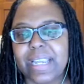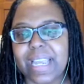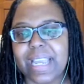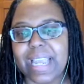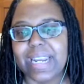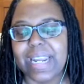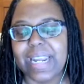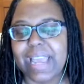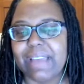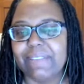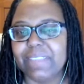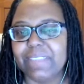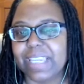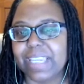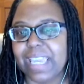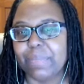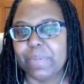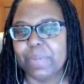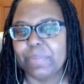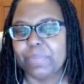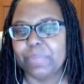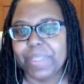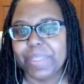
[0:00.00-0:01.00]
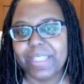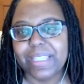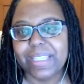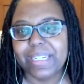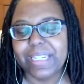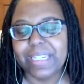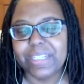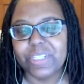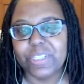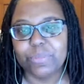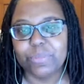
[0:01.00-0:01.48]
and have the
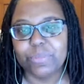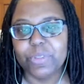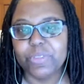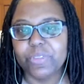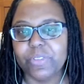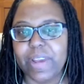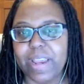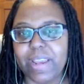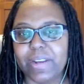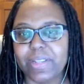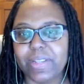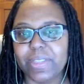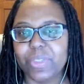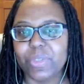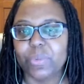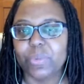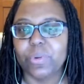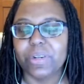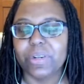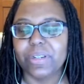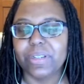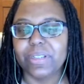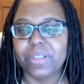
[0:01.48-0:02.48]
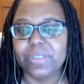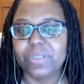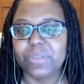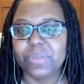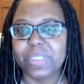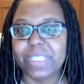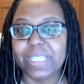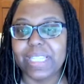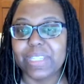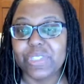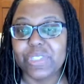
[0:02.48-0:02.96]
capability to move around in the world
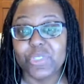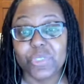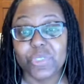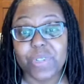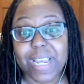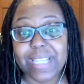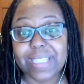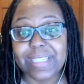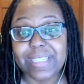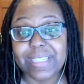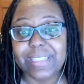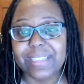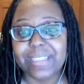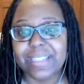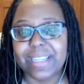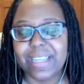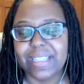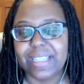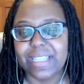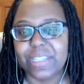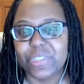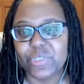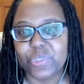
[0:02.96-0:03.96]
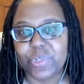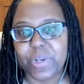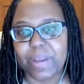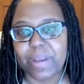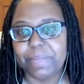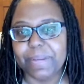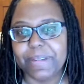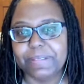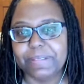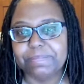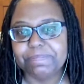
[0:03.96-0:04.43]
with less stress and less
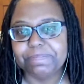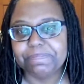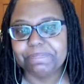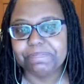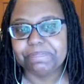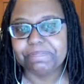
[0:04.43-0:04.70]
trauma.